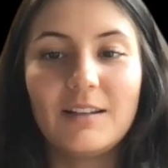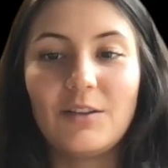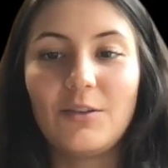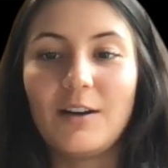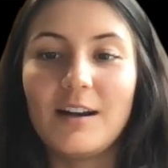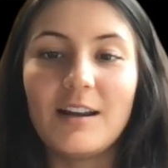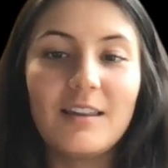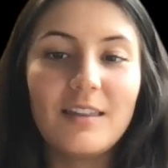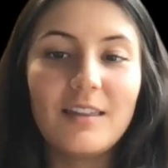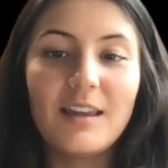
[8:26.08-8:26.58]
there
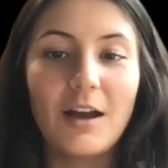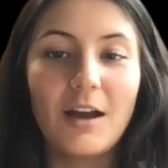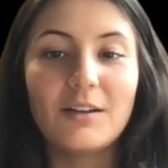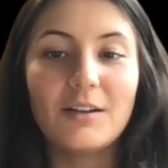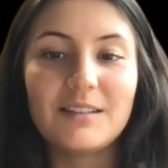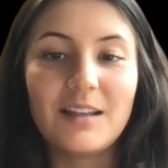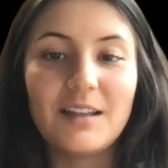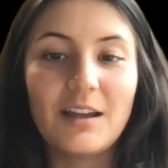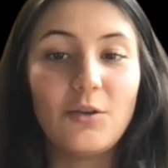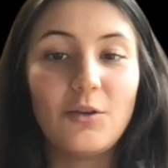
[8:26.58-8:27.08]
anything
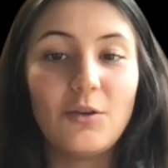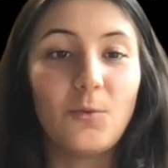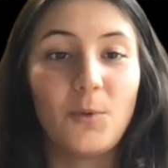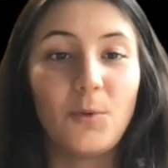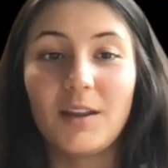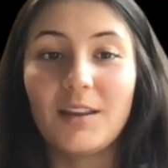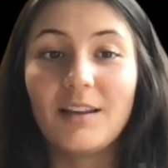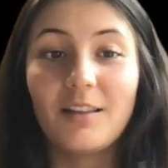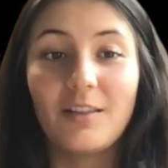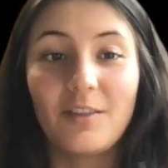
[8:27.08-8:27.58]
else that you
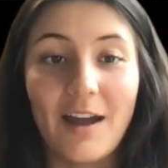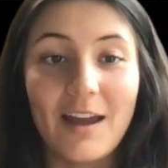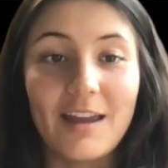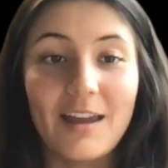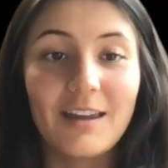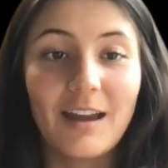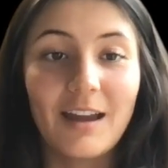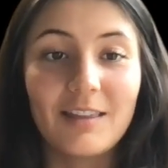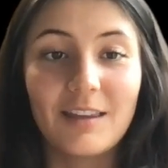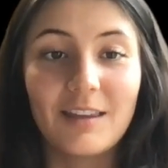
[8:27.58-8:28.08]
really like
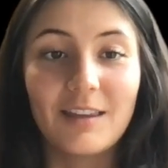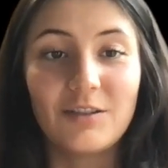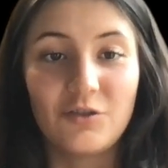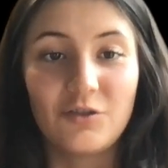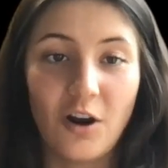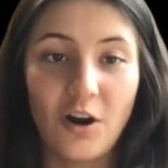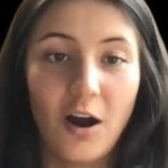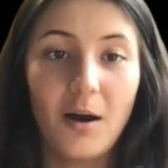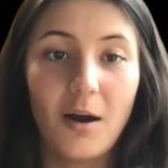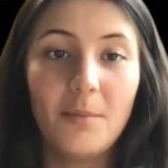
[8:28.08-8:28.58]
at this
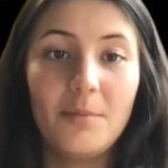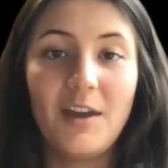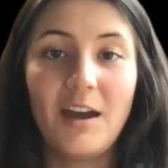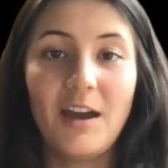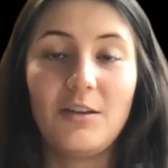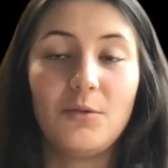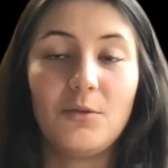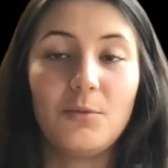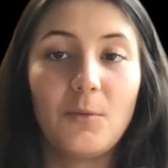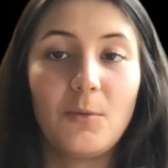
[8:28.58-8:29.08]
job
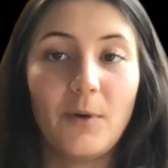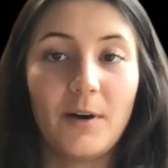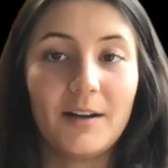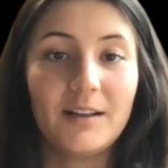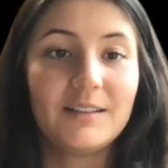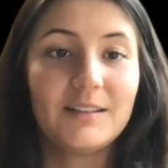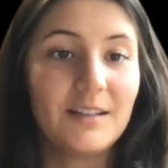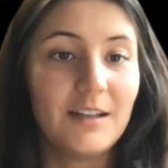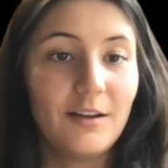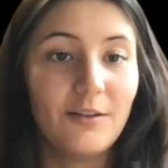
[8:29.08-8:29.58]
that you would want to
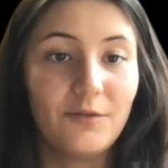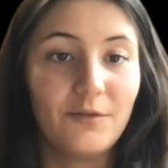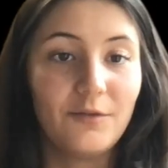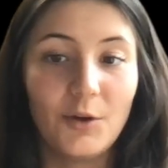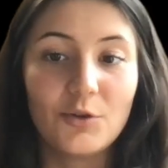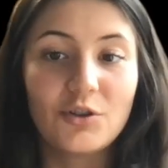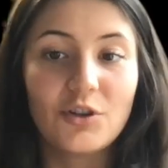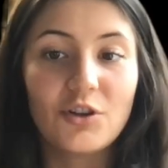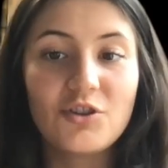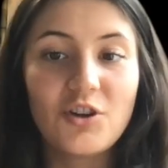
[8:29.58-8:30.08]
see in
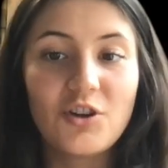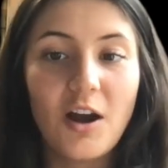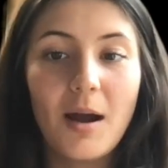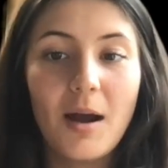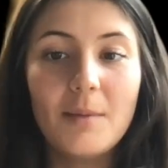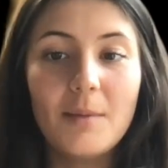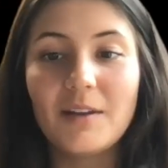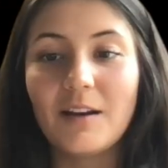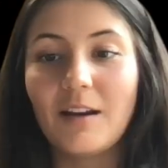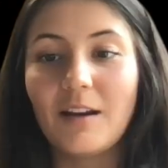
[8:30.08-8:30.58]
future
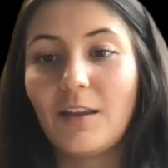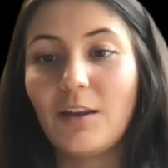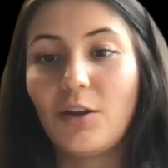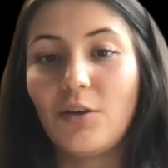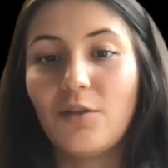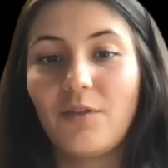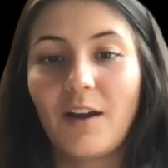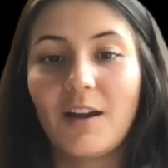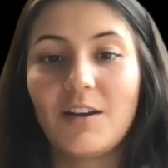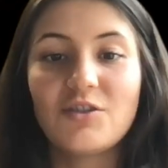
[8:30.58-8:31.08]
jobs? Anything you
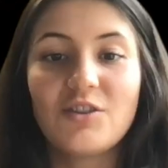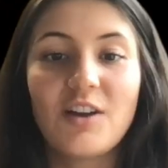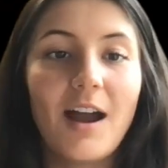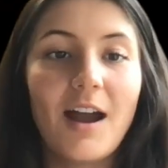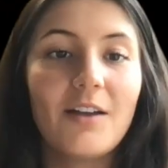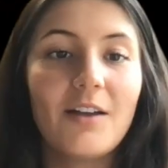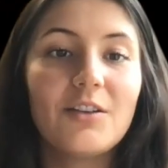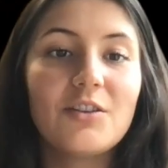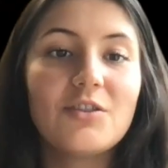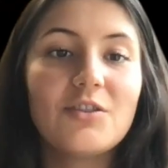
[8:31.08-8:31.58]
find
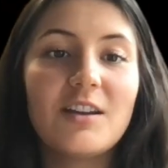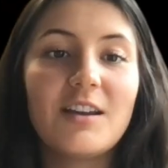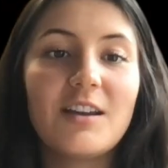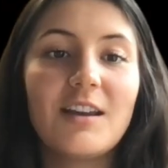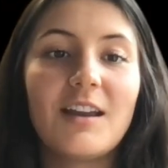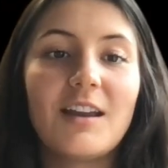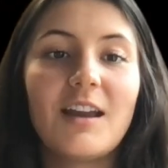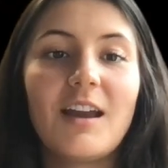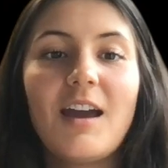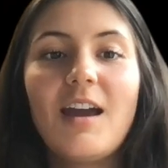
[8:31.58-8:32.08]

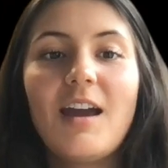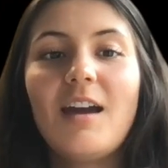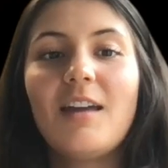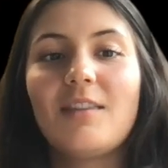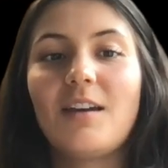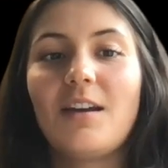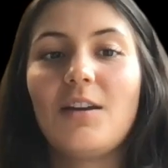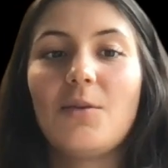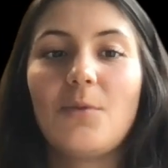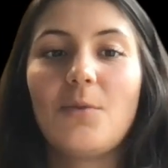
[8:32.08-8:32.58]
challenging
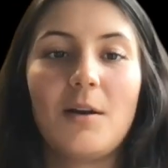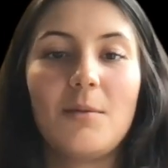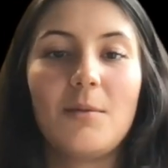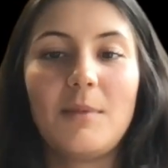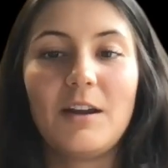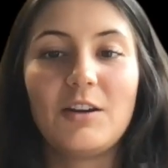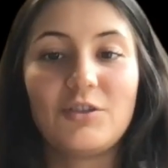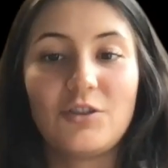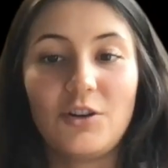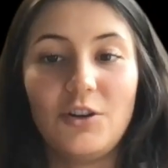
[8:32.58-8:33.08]
that you want to
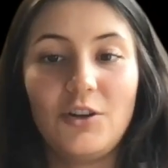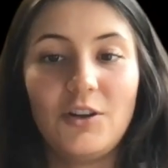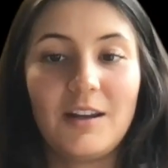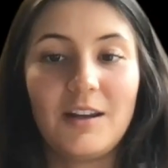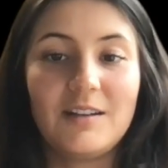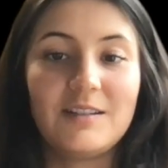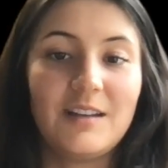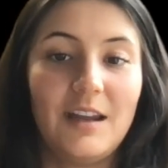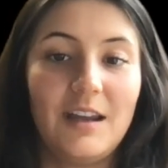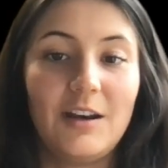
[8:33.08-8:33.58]
make sure you
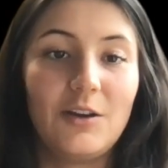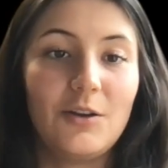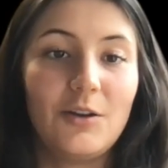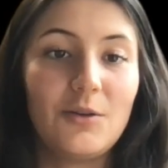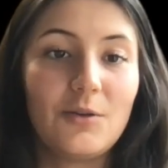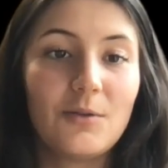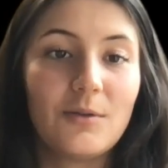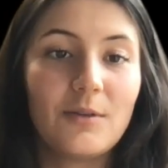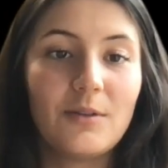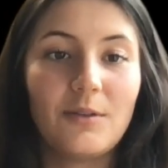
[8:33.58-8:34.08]

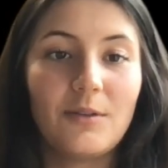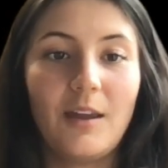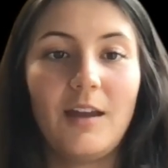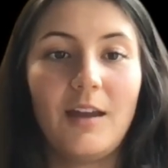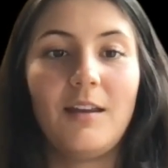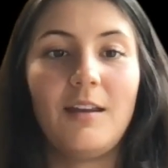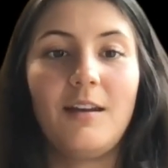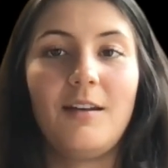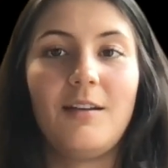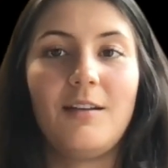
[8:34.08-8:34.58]
continue?
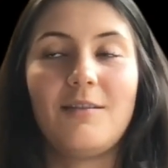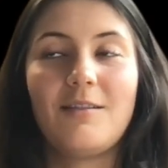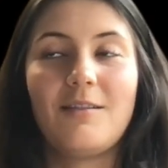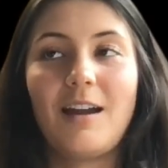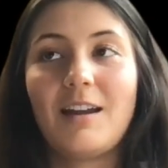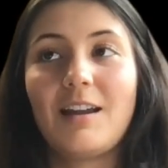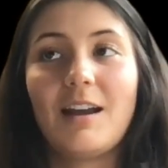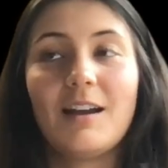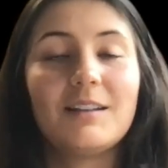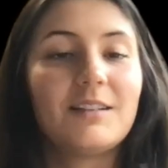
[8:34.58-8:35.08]
And
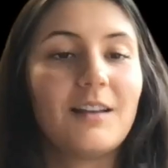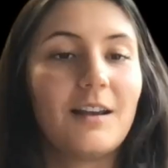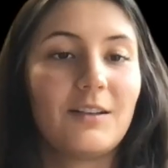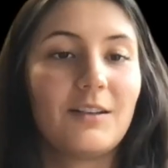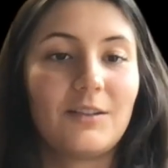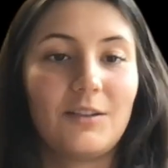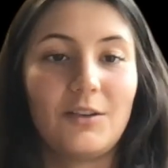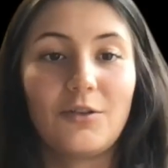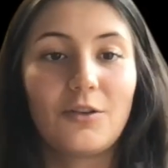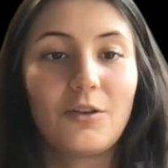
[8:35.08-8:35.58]
I guess
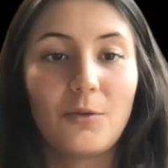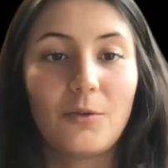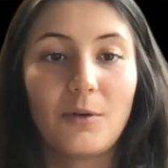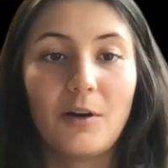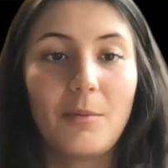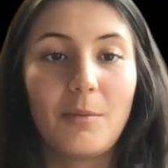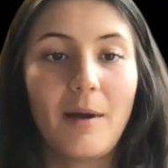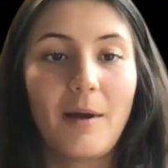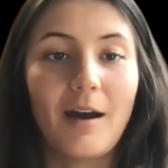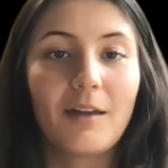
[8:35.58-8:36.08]
as your
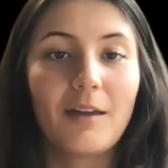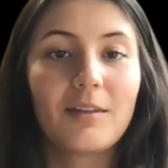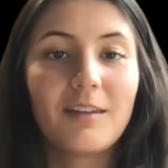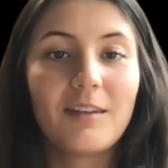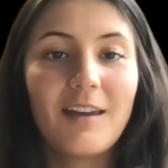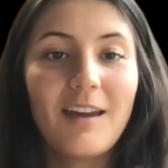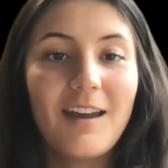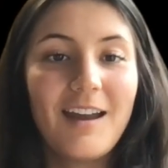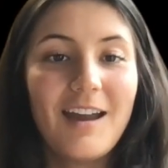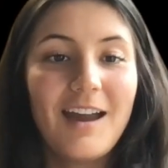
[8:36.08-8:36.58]
career path
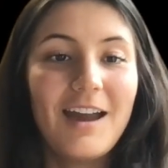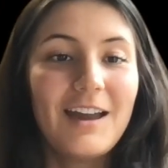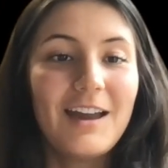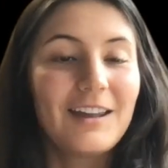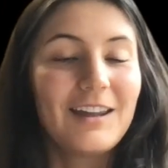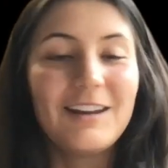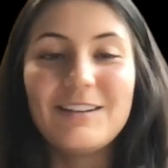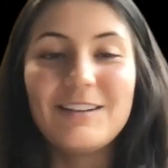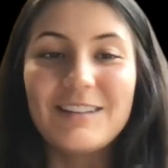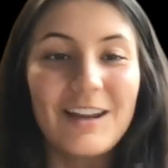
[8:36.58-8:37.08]

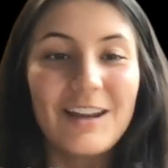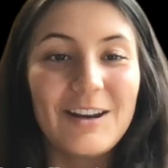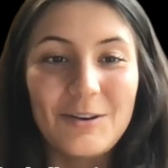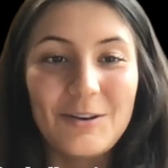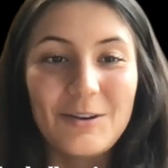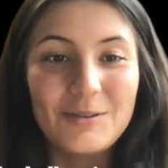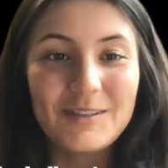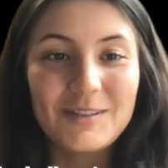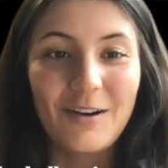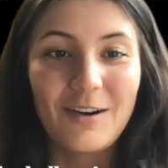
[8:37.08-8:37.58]

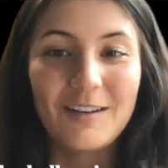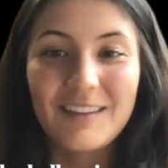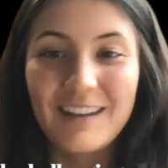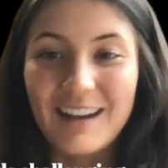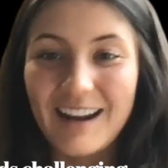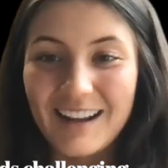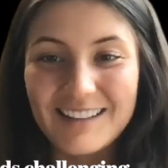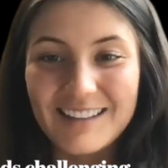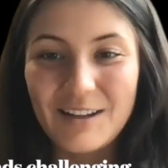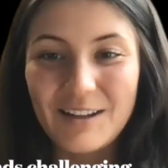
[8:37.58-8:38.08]
continues on the
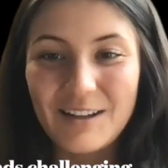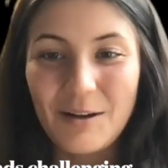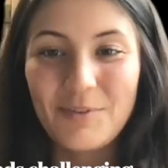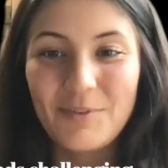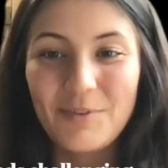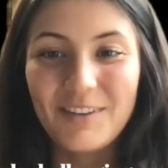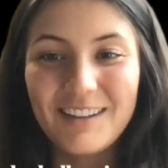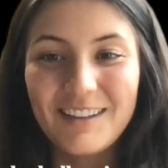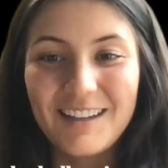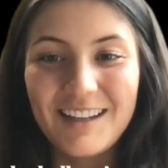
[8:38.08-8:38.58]
next
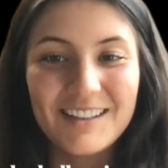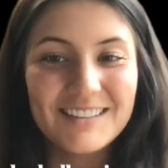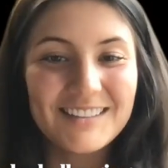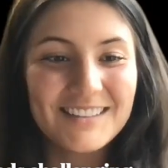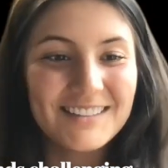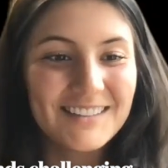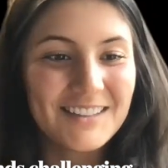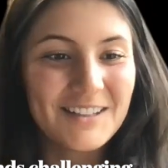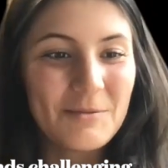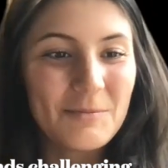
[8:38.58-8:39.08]
couple of
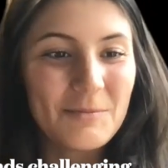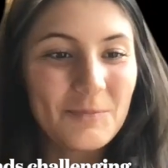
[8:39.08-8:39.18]
years?